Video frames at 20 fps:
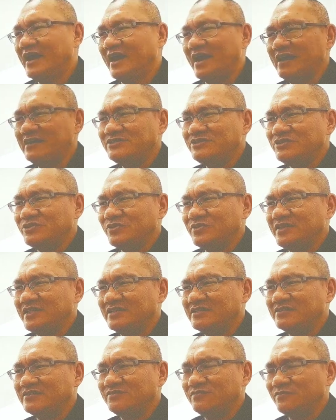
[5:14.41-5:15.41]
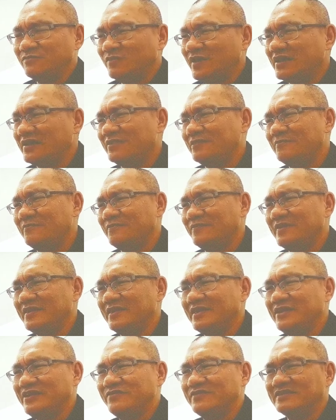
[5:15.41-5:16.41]
Ask your audience what
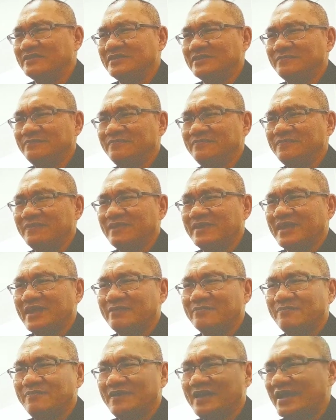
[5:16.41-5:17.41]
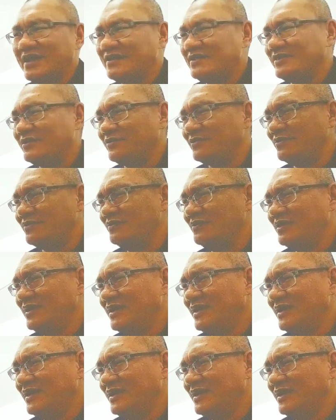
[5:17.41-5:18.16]
interests them and plan your